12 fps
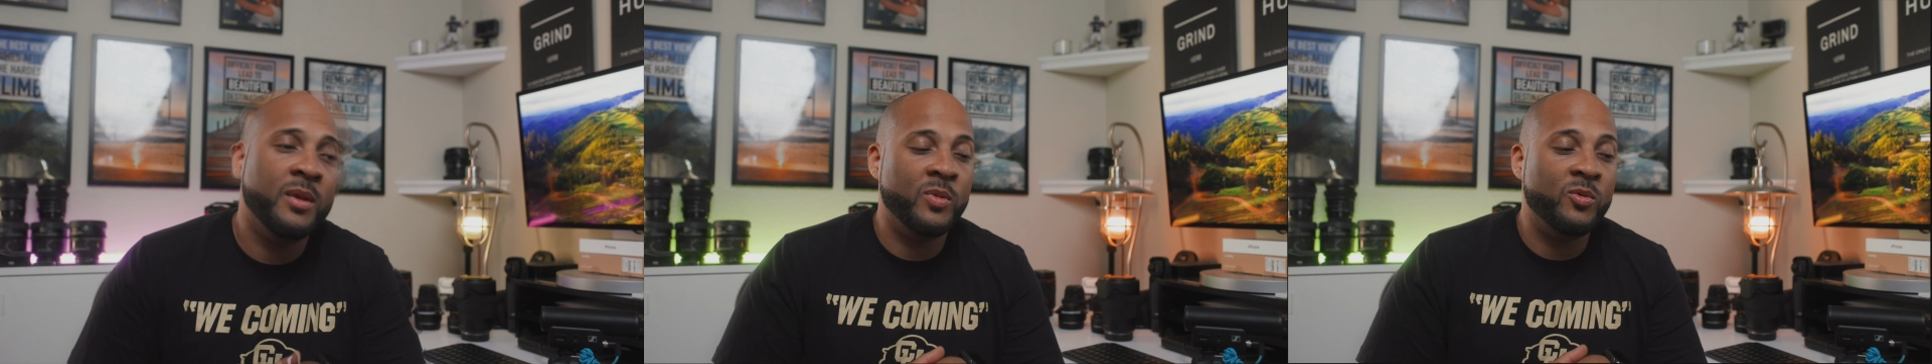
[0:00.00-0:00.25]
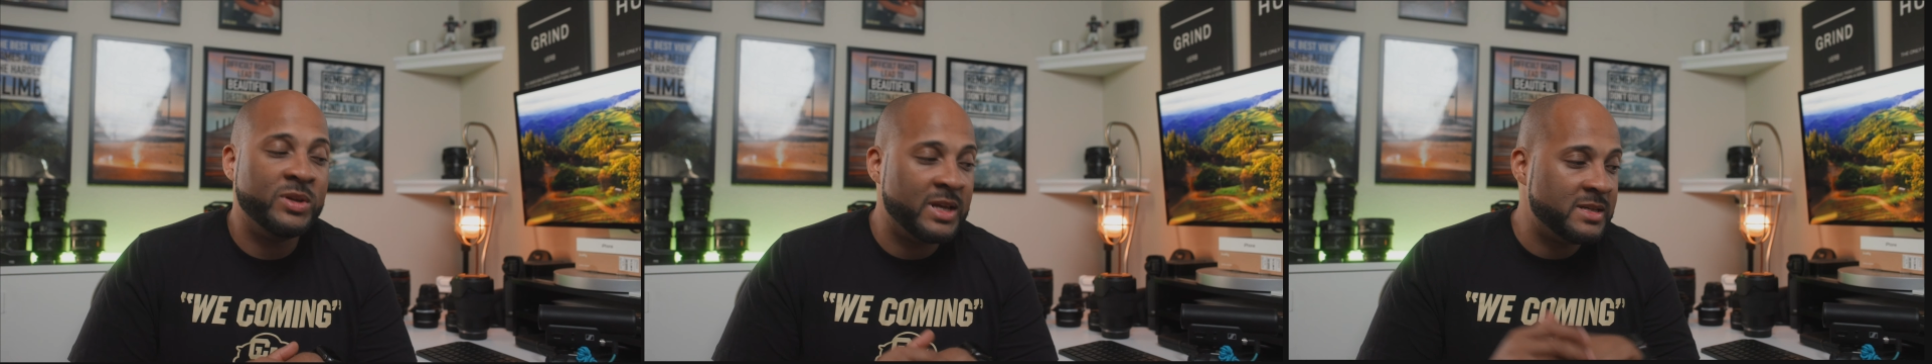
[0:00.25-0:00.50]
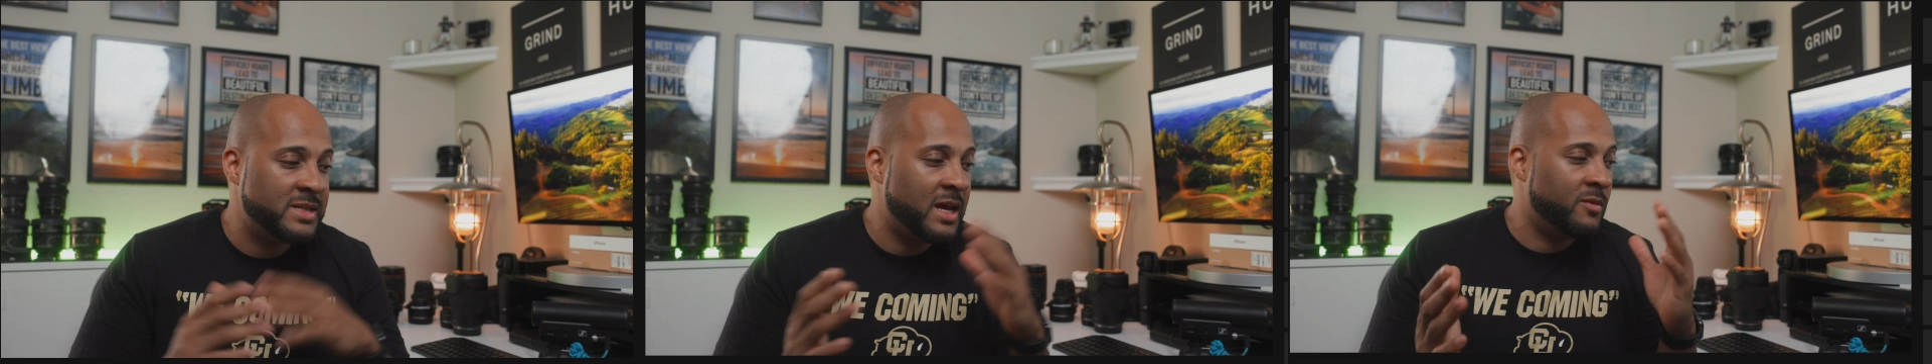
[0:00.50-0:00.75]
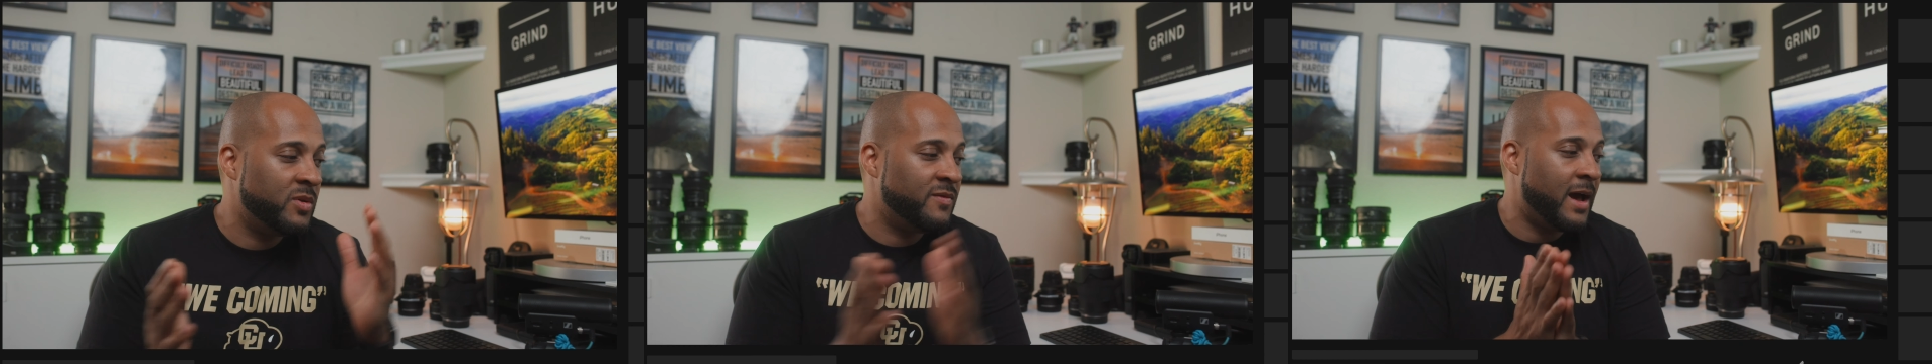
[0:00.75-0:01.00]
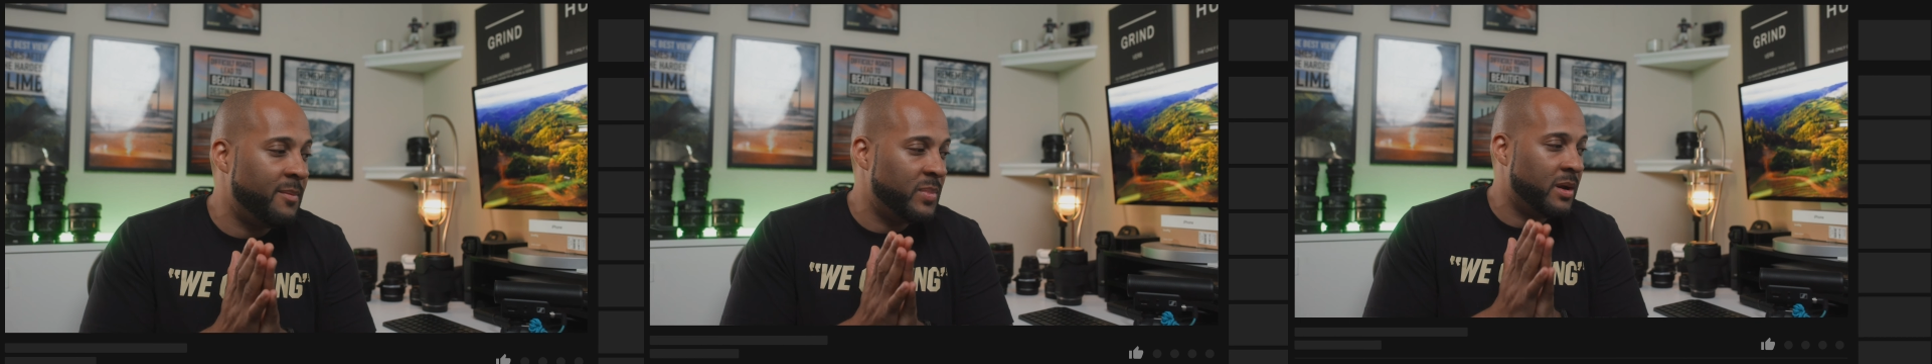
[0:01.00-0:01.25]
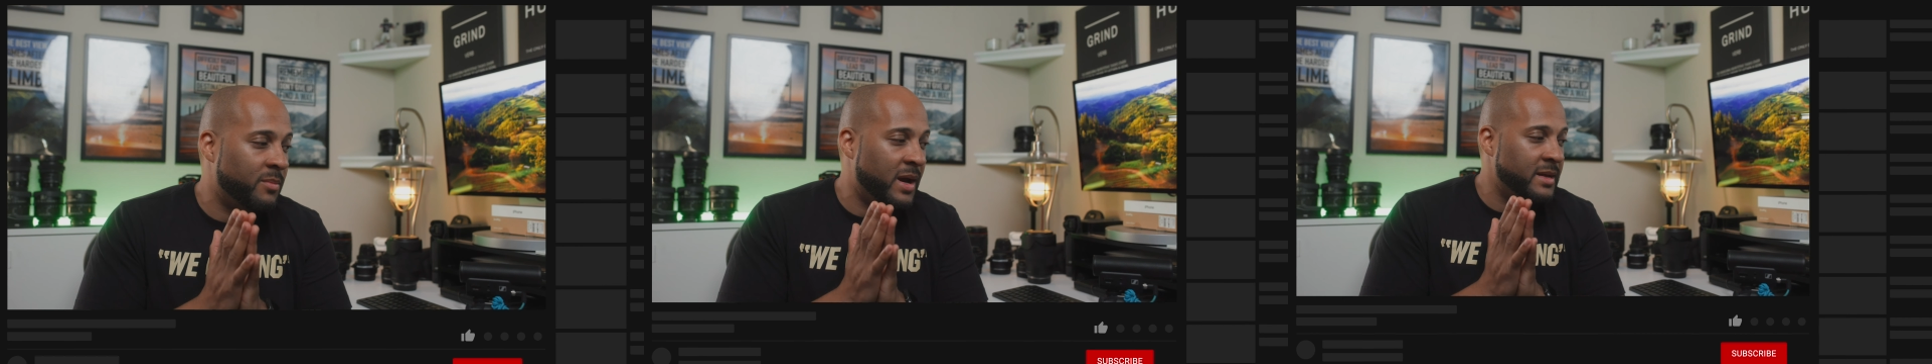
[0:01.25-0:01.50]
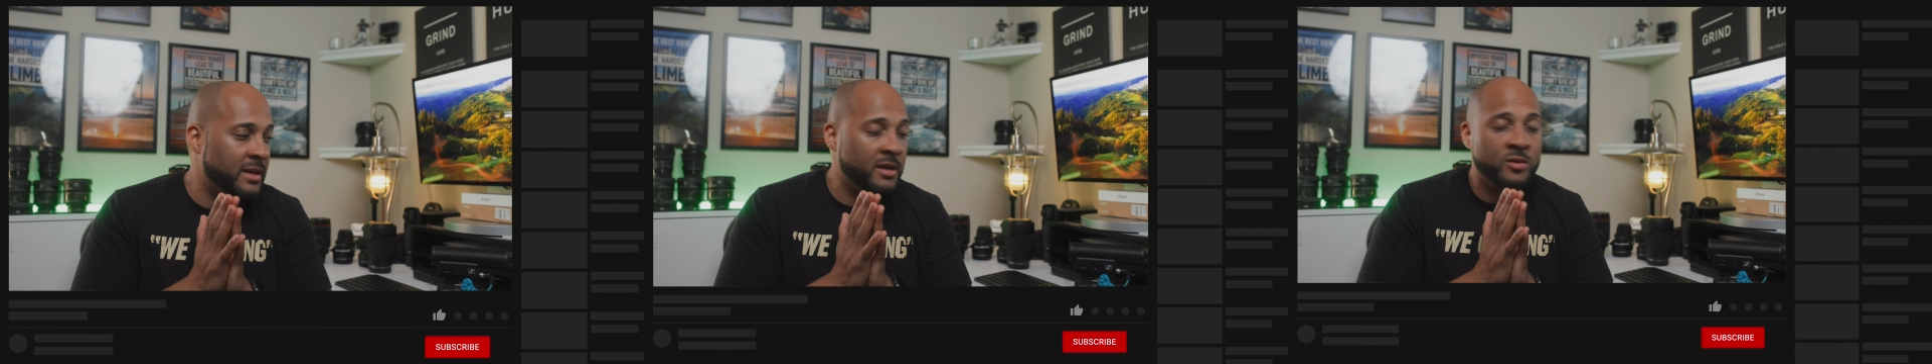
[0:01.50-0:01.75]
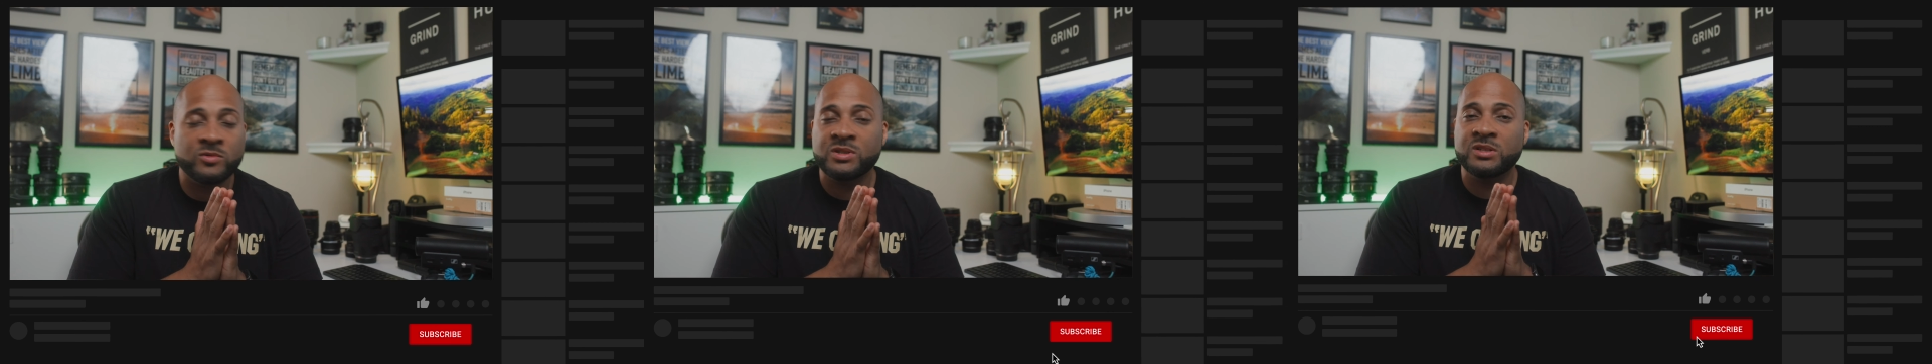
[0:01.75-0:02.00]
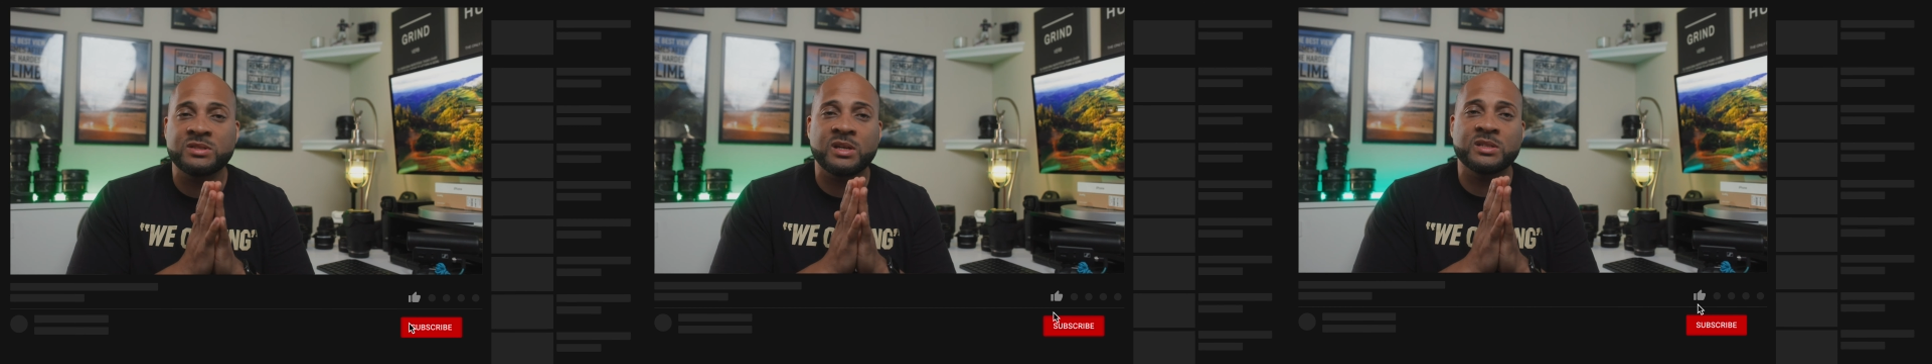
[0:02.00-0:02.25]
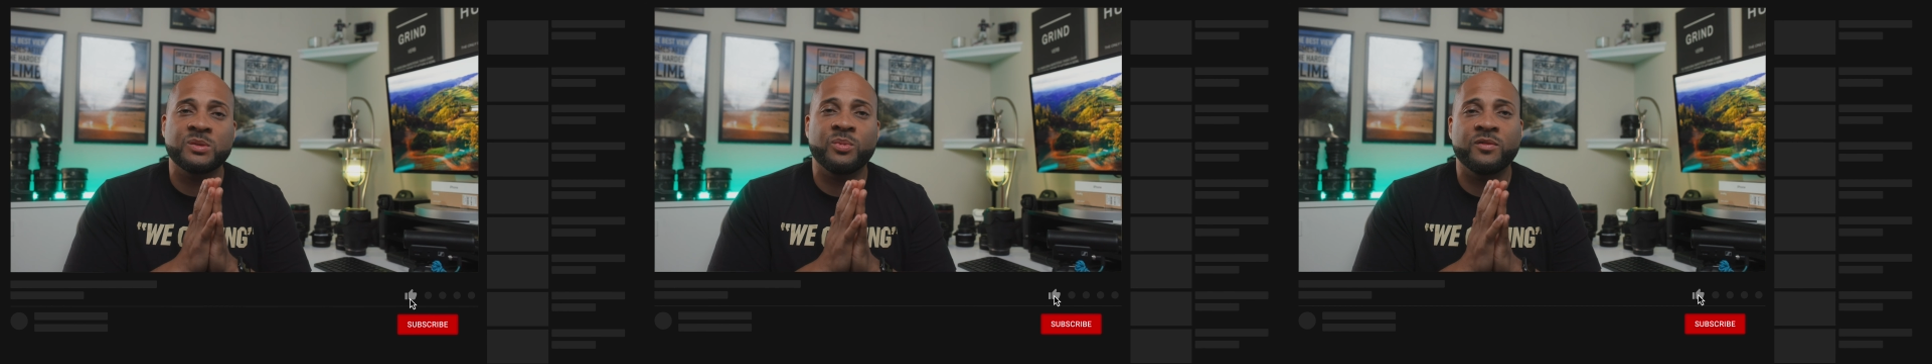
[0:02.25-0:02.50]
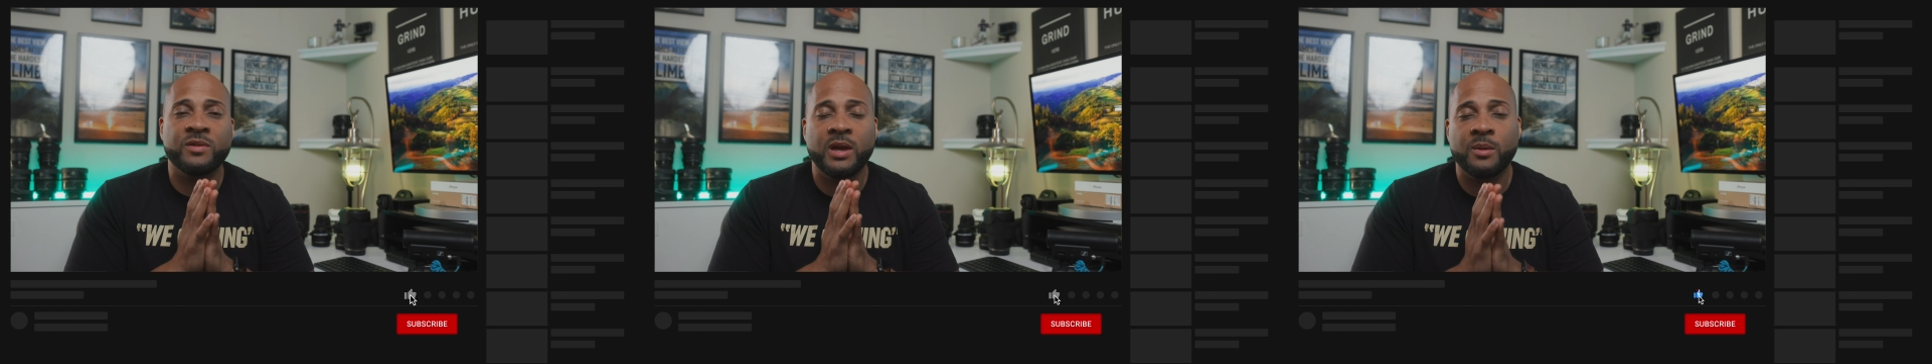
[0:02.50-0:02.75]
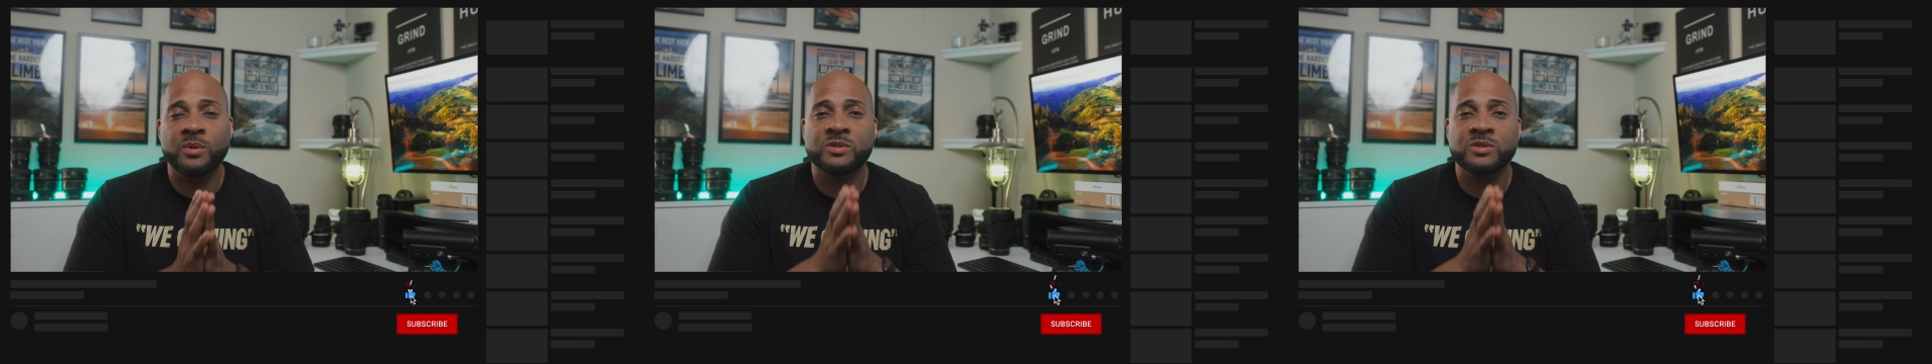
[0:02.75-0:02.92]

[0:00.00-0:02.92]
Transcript: But with that said, we wrapping up right there. No such thing as a perfect camera.